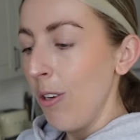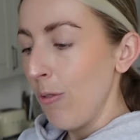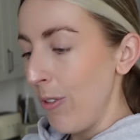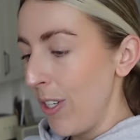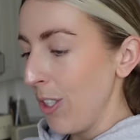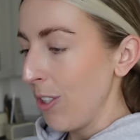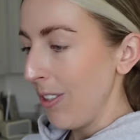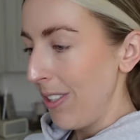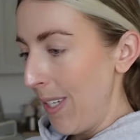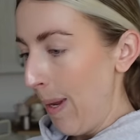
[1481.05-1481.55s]

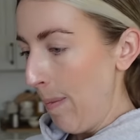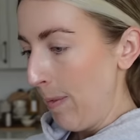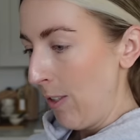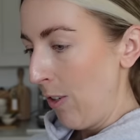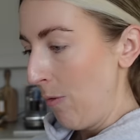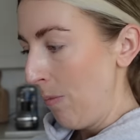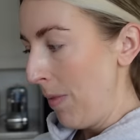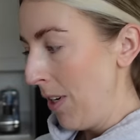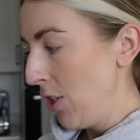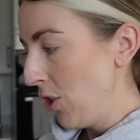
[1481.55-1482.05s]
really good tips
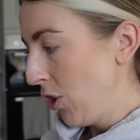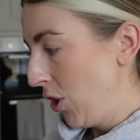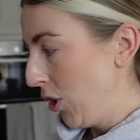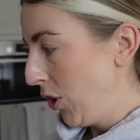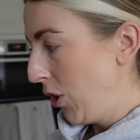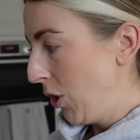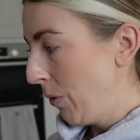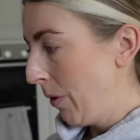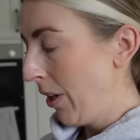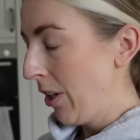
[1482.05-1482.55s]
with me
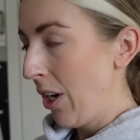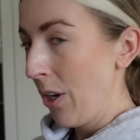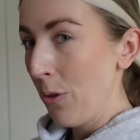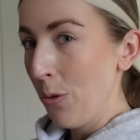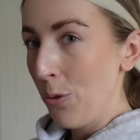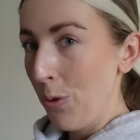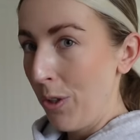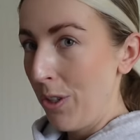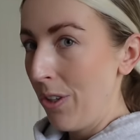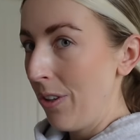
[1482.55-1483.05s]
too on like
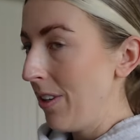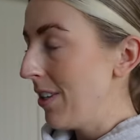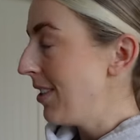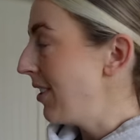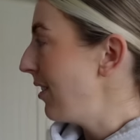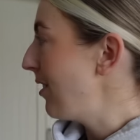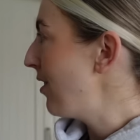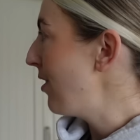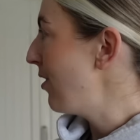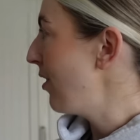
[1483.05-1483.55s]

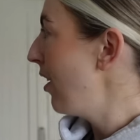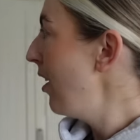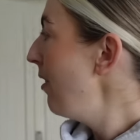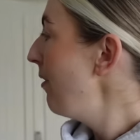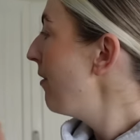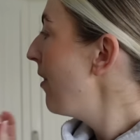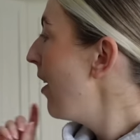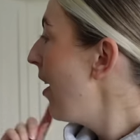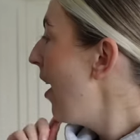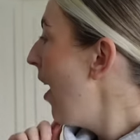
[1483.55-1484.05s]
organising
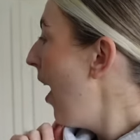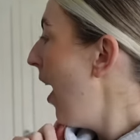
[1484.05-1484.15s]
stuff.